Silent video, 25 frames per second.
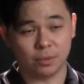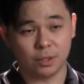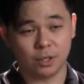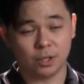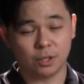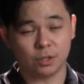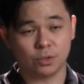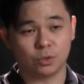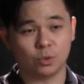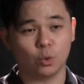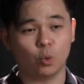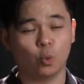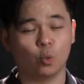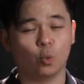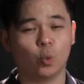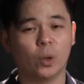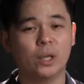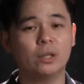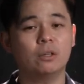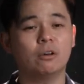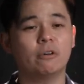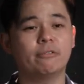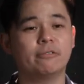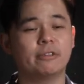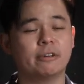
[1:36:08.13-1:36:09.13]
So one
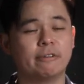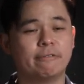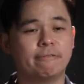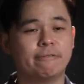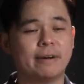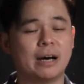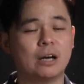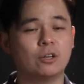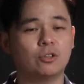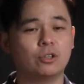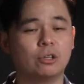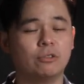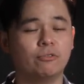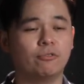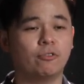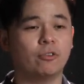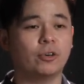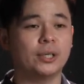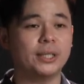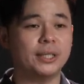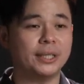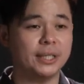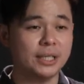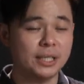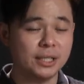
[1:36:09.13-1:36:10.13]
of the function for
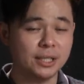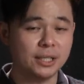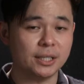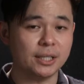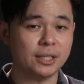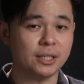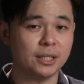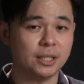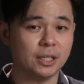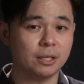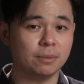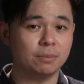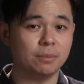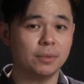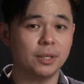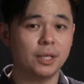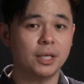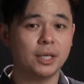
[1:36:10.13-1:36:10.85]
this system